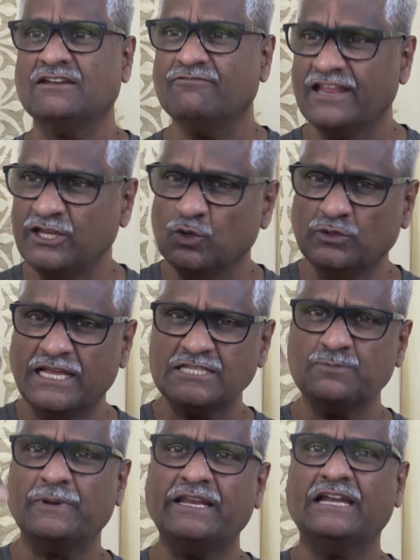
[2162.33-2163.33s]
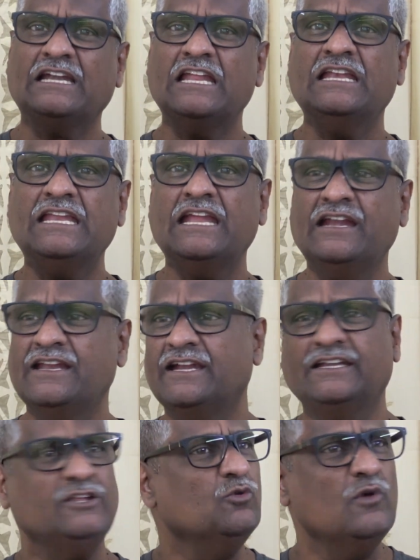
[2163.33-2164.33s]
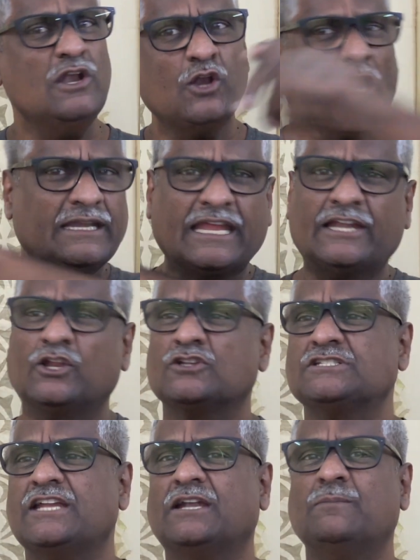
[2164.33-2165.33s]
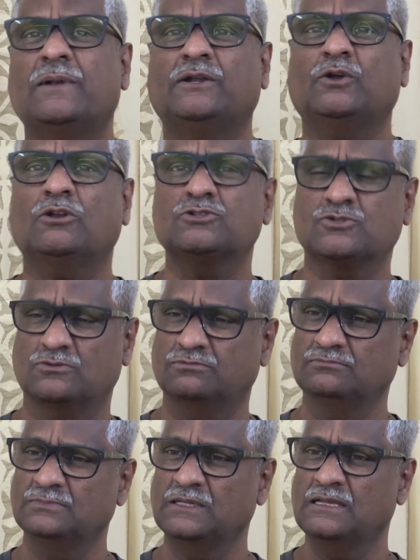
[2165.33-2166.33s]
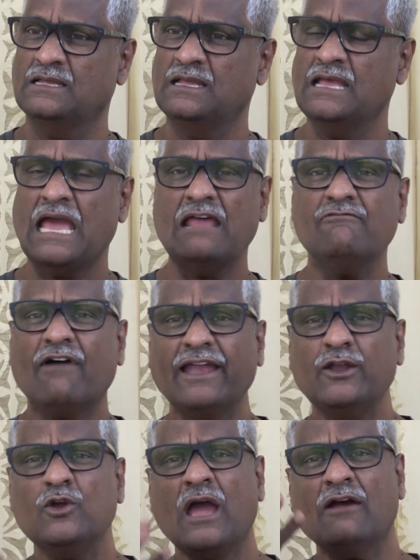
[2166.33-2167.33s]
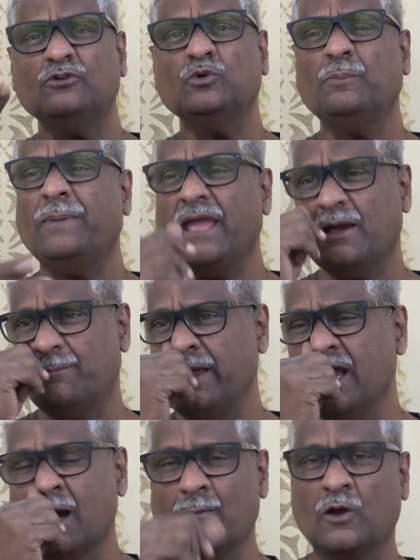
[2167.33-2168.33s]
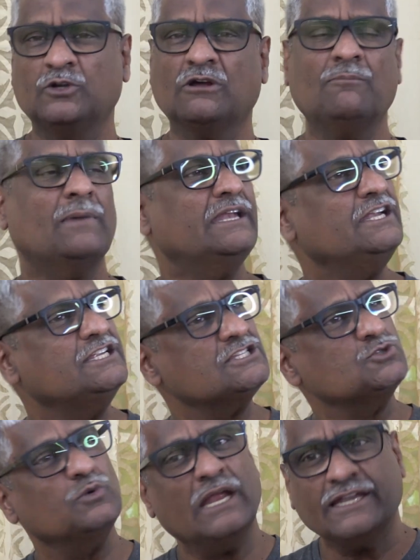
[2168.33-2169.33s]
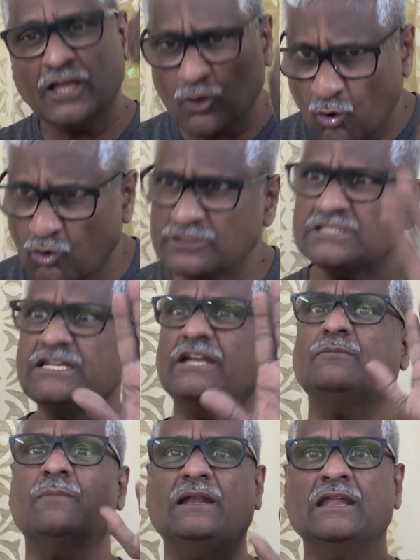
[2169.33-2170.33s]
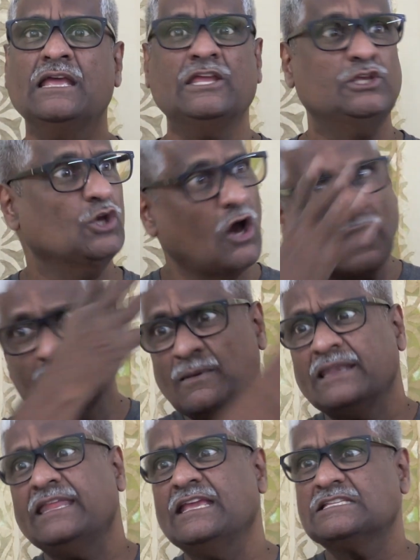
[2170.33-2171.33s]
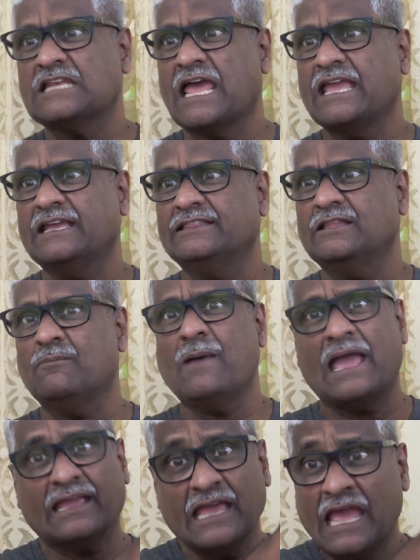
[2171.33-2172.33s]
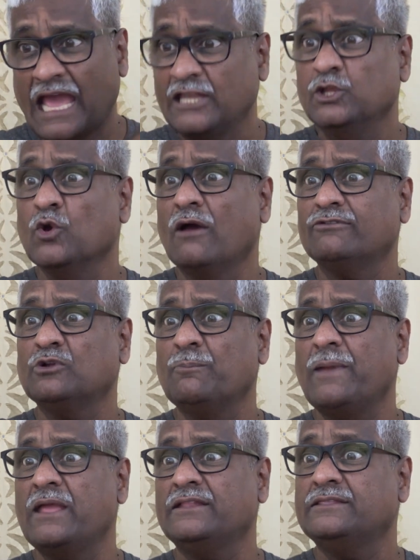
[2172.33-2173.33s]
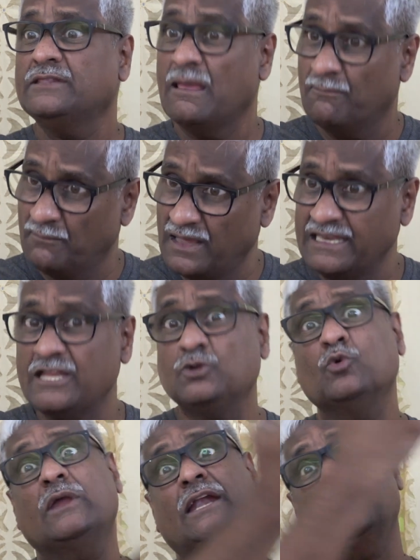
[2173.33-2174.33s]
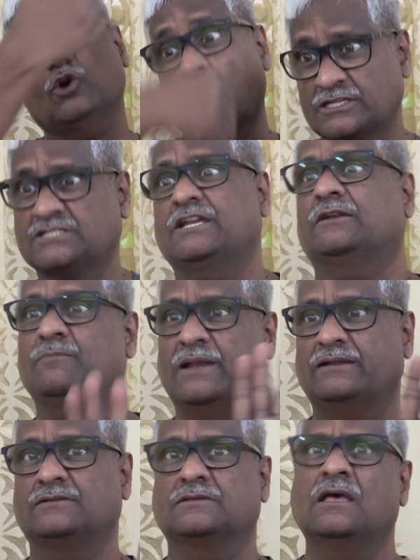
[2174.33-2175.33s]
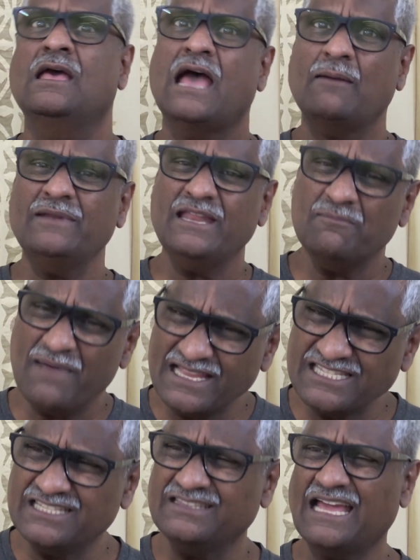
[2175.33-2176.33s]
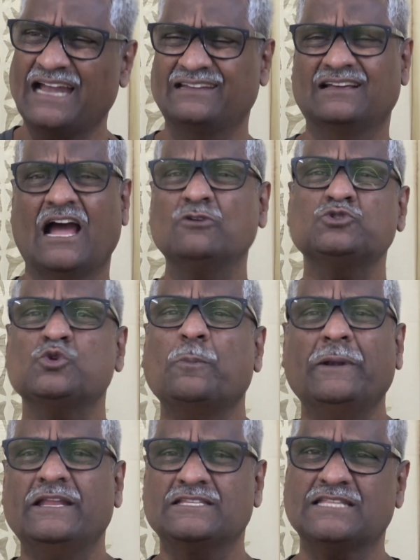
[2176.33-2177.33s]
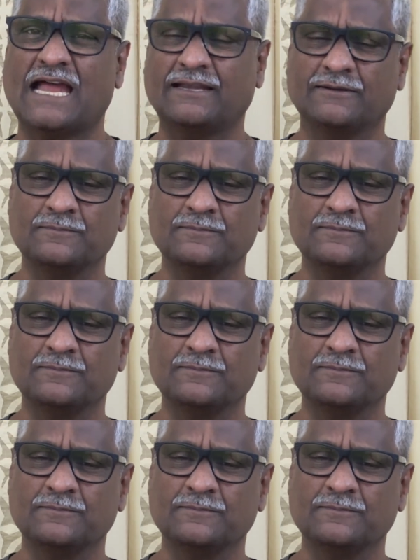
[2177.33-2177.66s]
and when you desperately need it, you will not get your statement also. And why do you have to pay a big amount of money just to get your own statement? Your money is lying in the bank and you have to pay them money to get your statement. I mean, imagine that. How stupid is that?